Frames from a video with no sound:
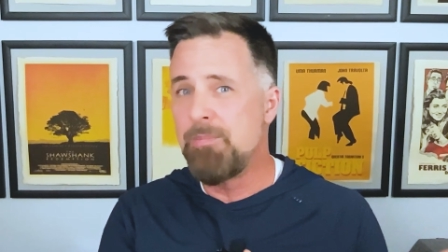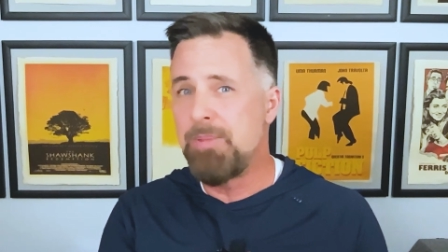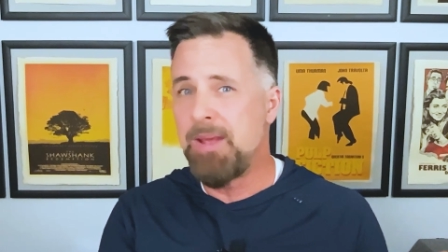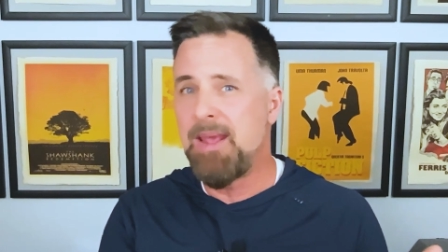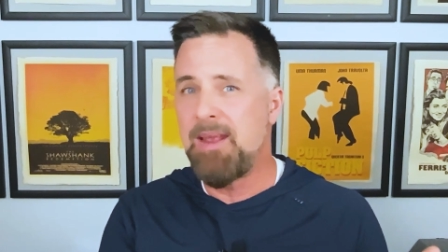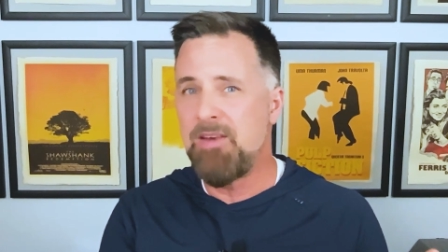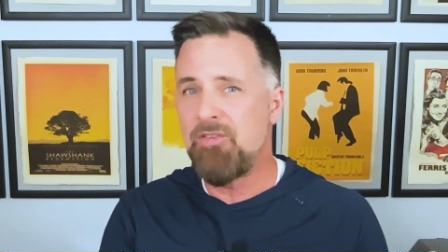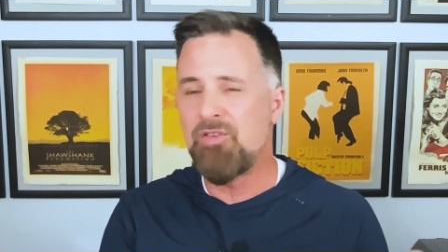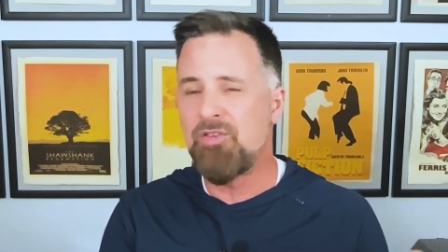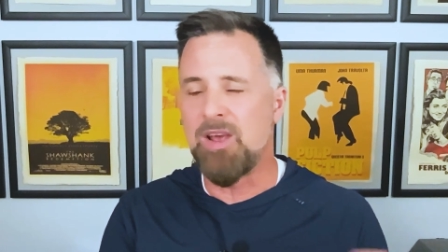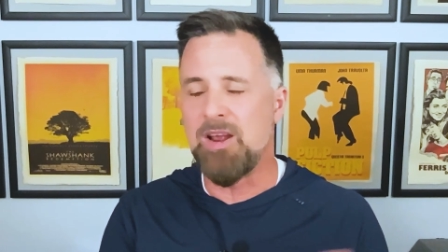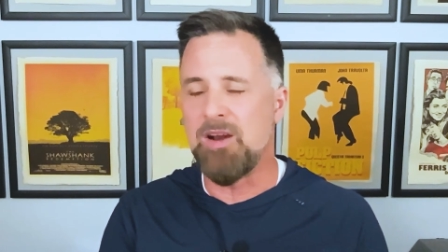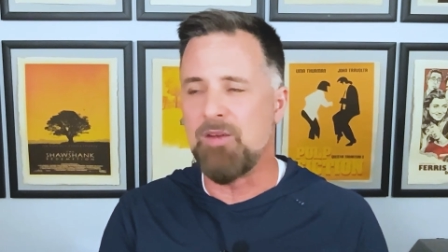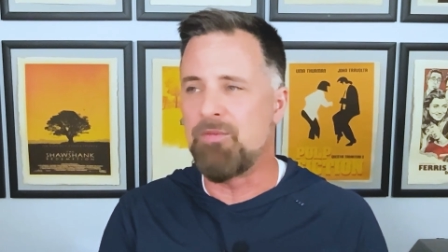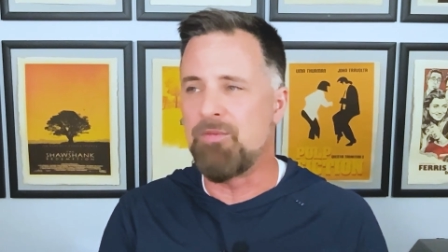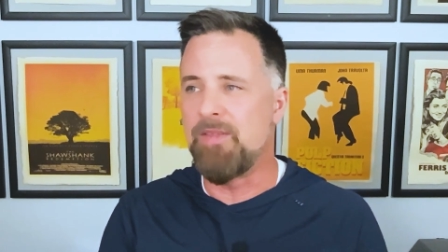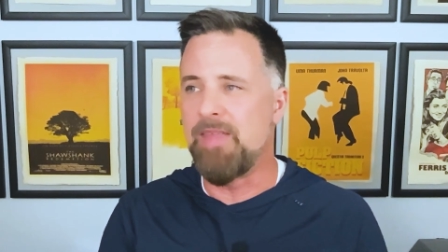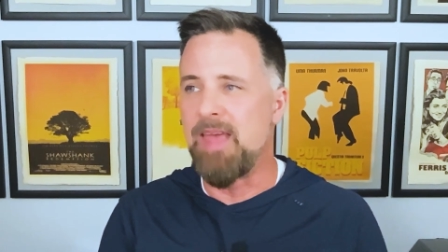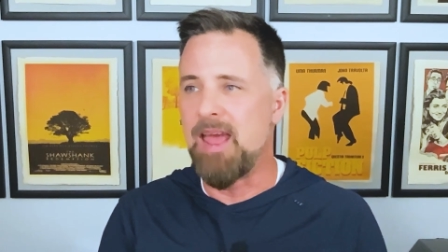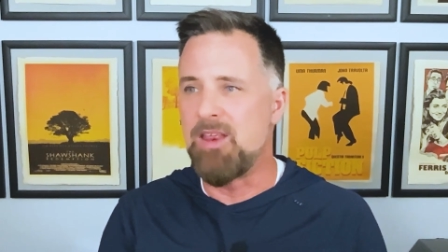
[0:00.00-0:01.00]
page title
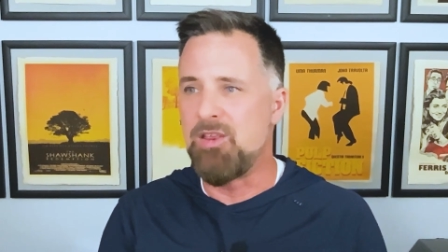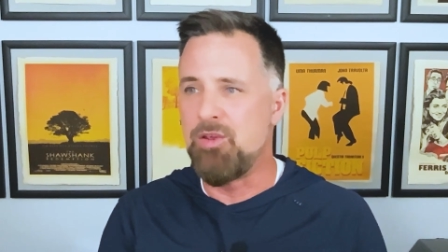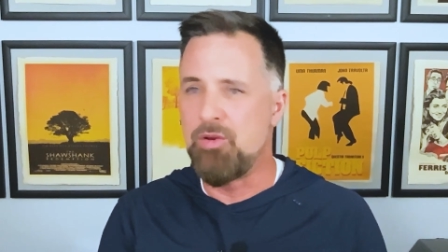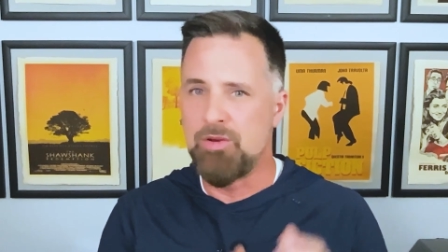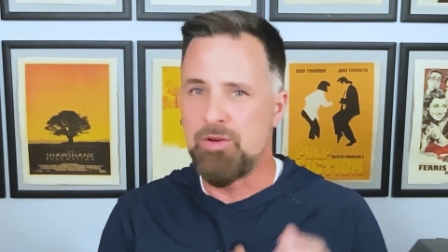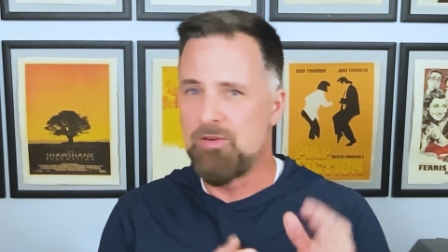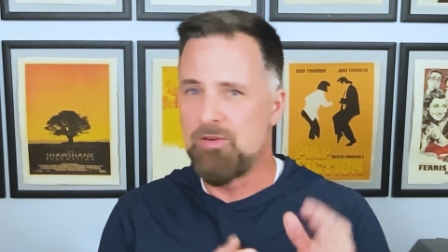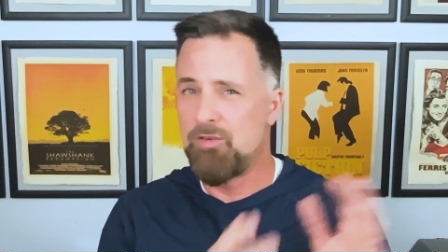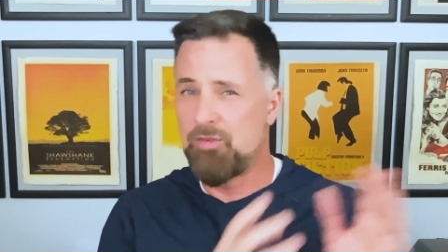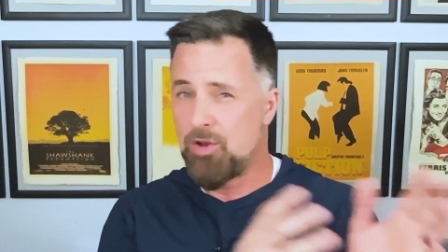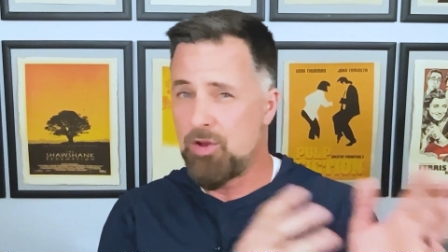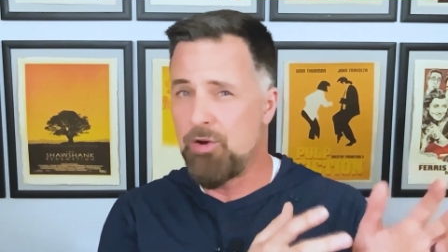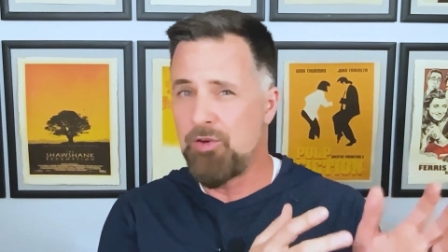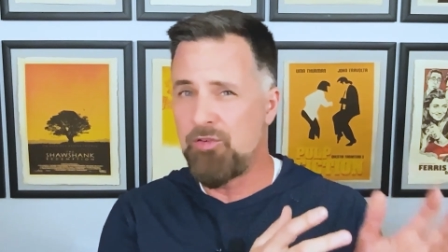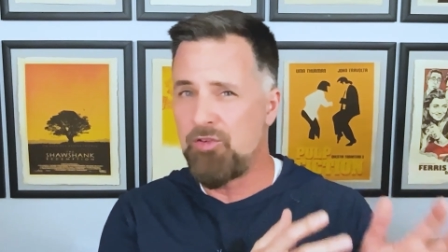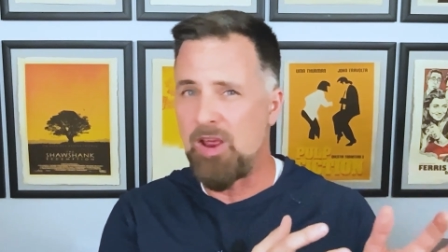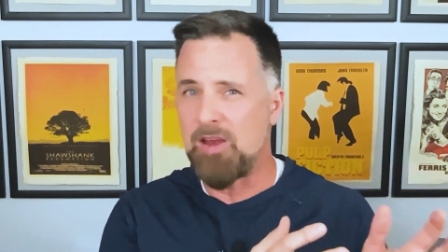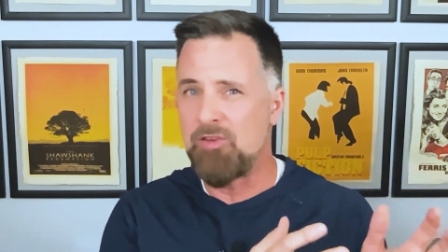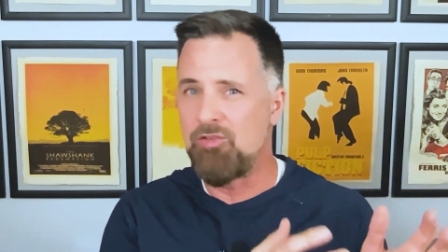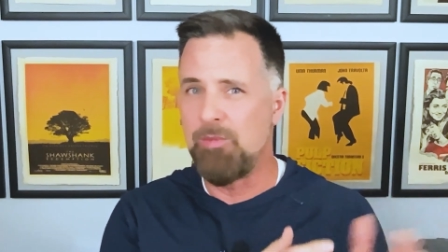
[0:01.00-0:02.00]
for that? You could just go to
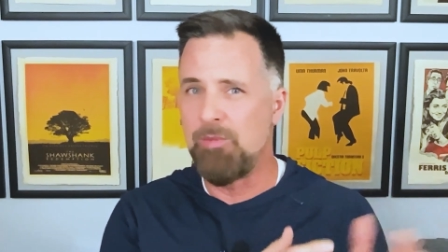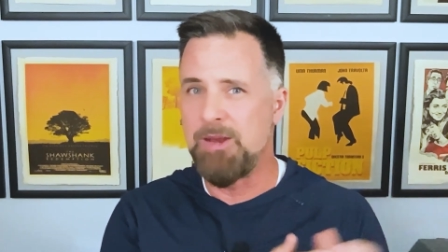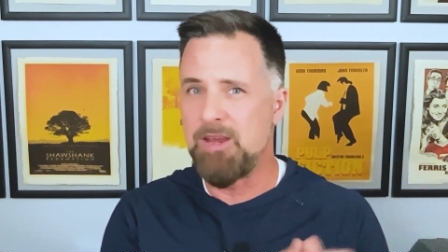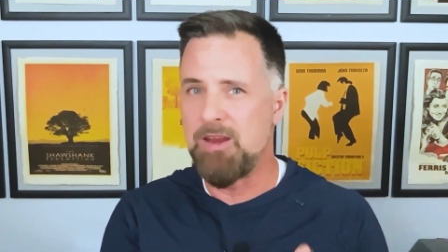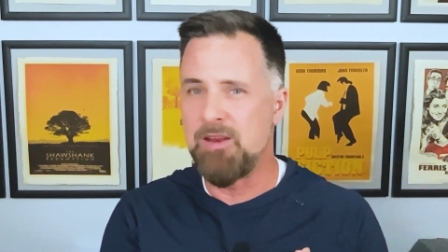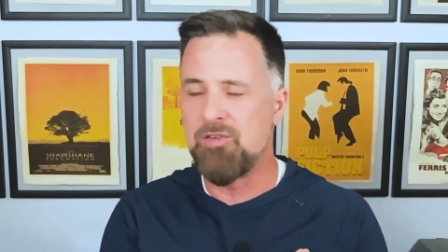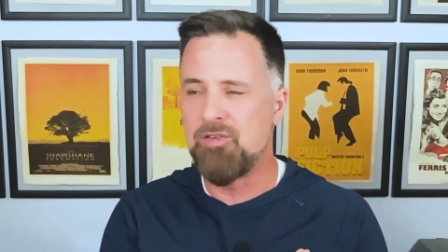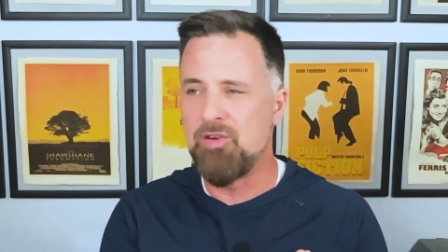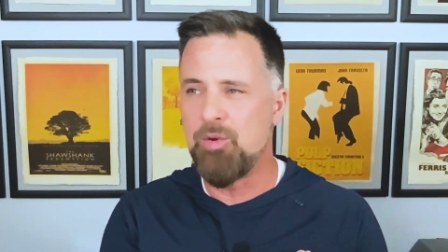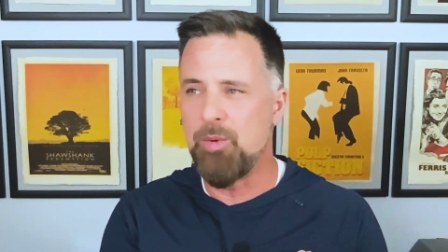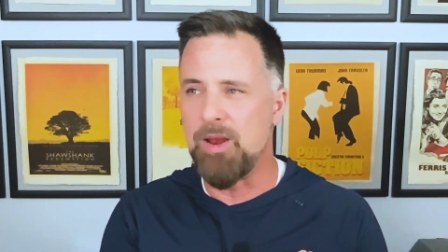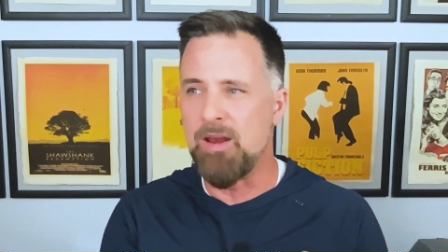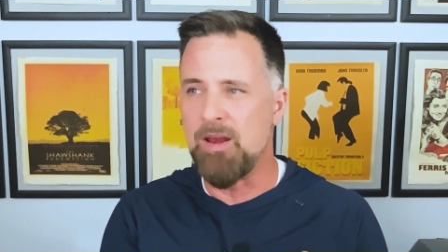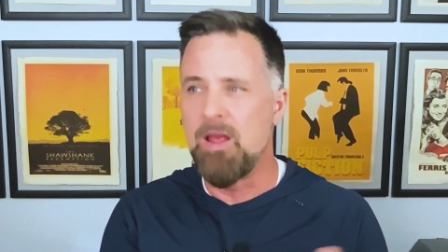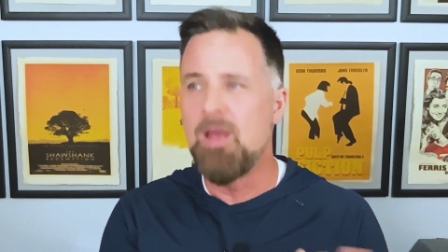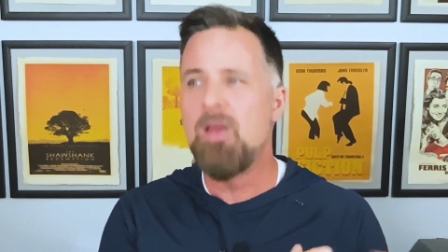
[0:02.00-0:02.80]
ChatGPT and do it.